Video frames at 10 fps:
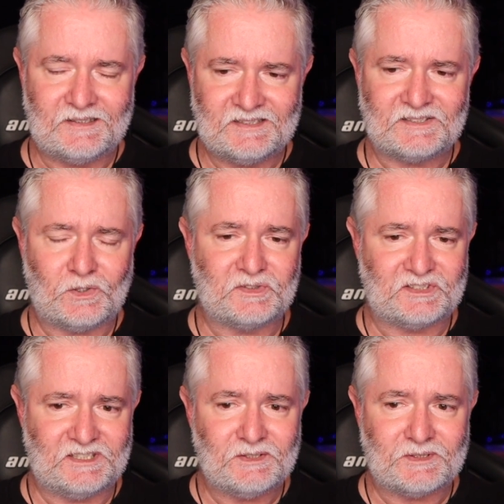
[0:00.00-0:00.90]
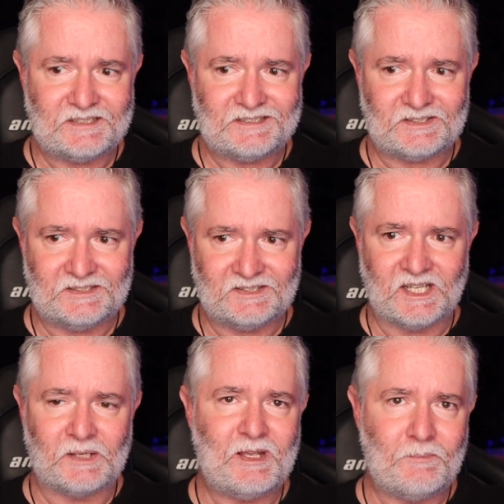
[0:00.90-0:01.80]
this whole series is
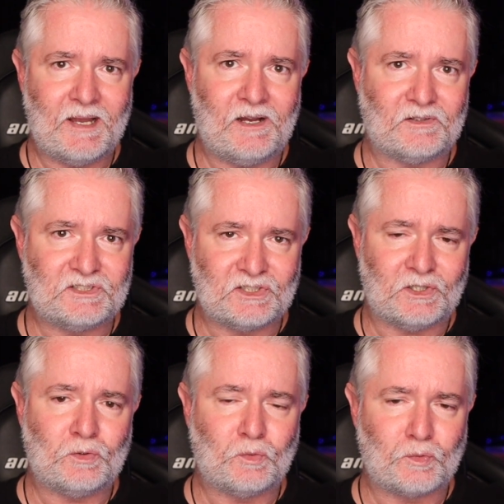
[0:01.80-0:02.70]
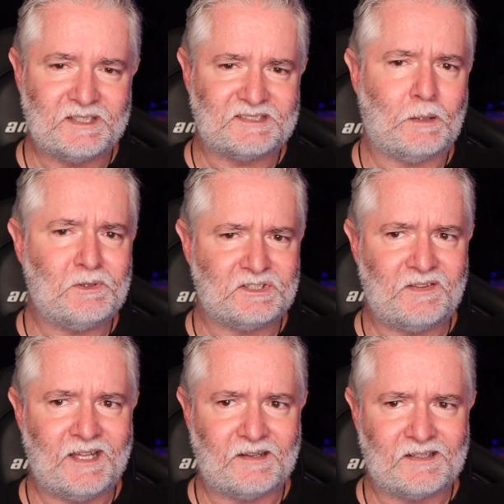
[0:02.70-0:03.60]
going to be about Joel
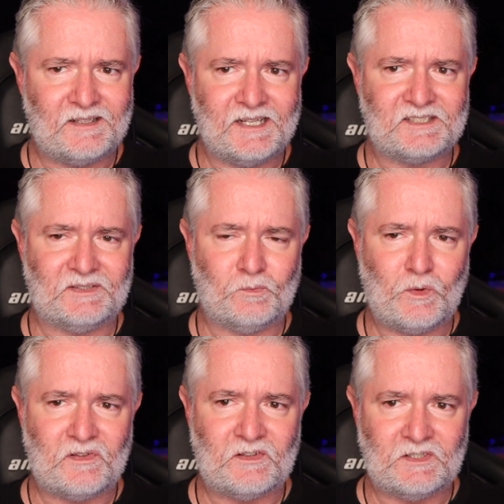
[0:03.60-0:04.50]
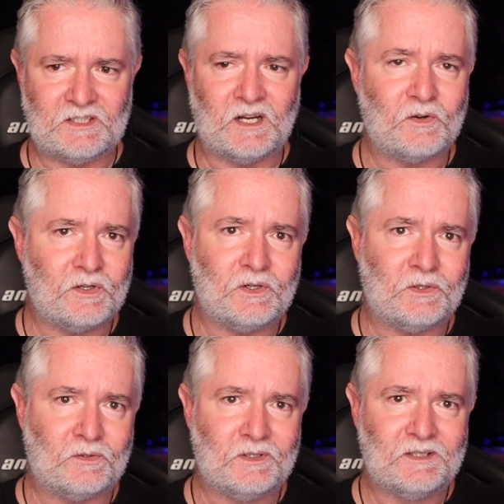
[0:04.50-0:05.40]
reestablishing that connection with a young
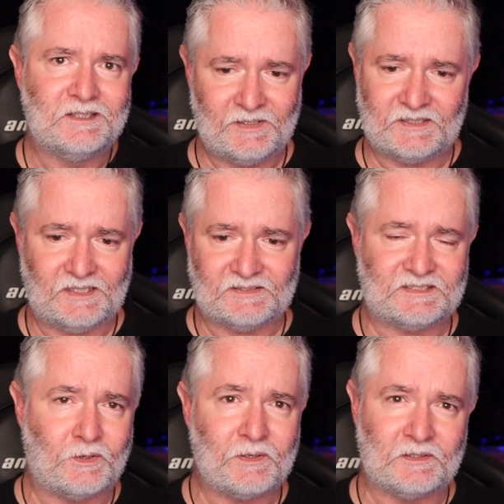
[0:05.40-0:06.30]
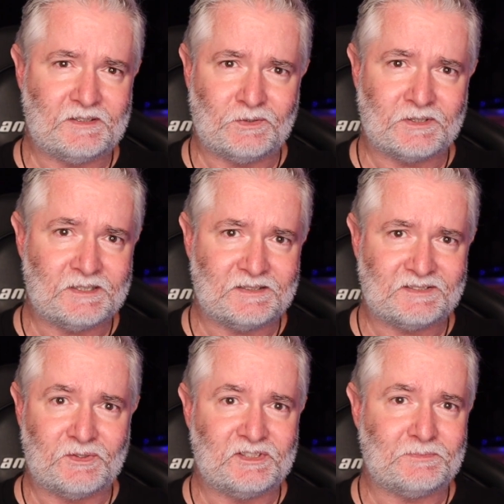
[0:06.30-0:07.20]
girl. I mean, a surrogate daughter,
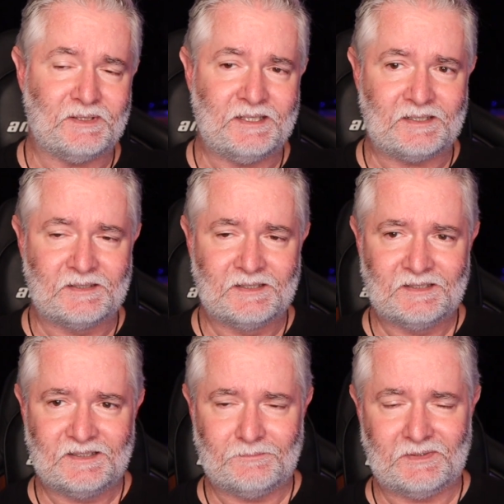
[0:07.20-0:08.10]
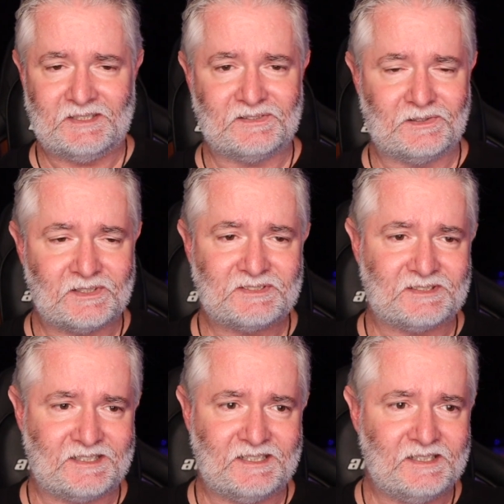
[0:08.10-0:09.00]
so to speak. I mean, he's
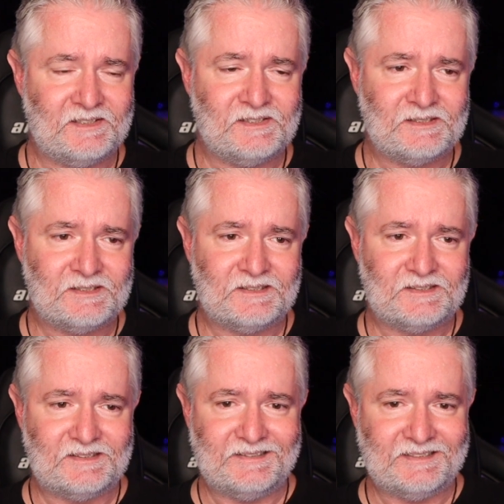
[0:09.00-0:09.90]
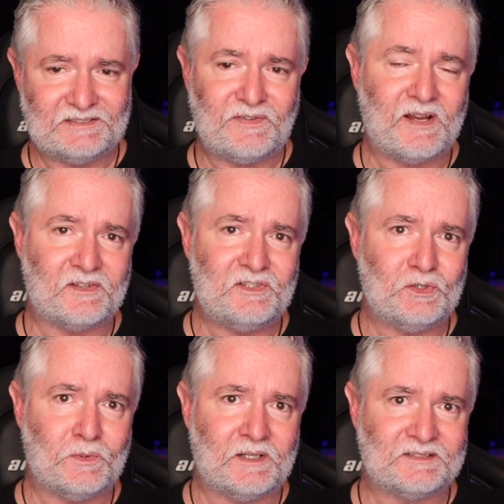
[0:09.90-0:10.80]
lost a kid, he's found a
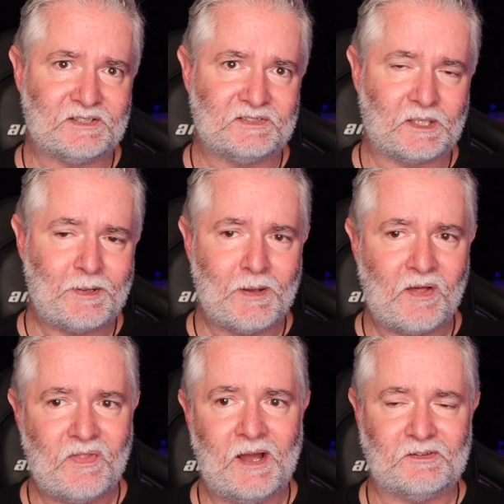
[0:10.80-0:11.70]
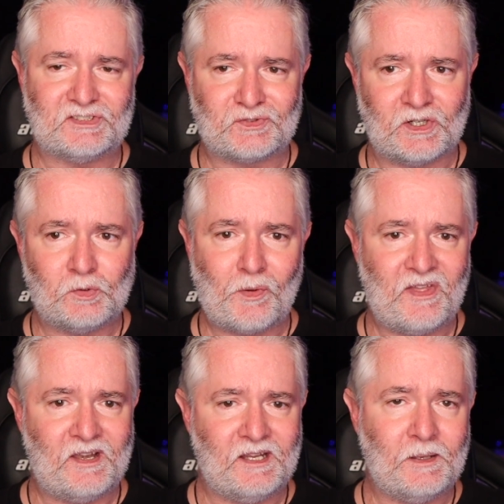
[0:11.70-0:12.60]
new one. So it's going to be about that struggle
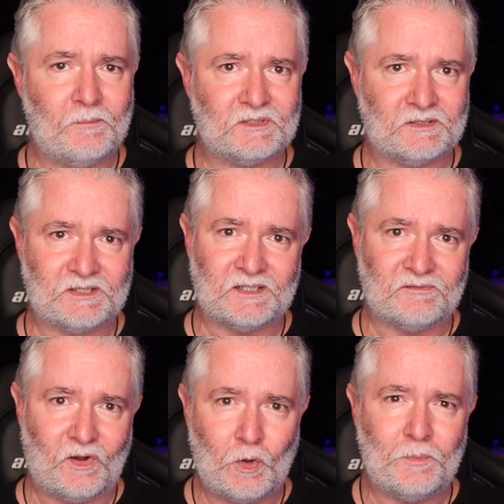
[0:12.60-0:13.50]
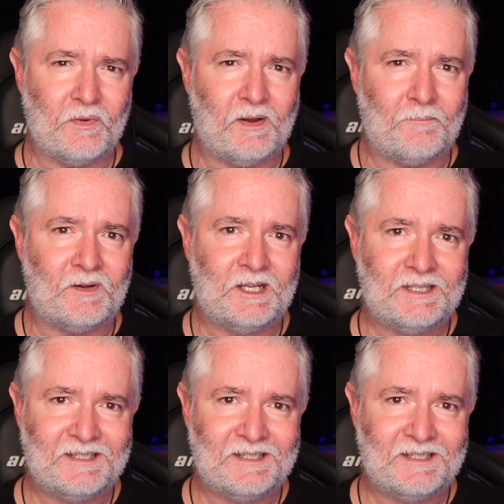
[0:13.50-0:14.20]
within him to kind of open up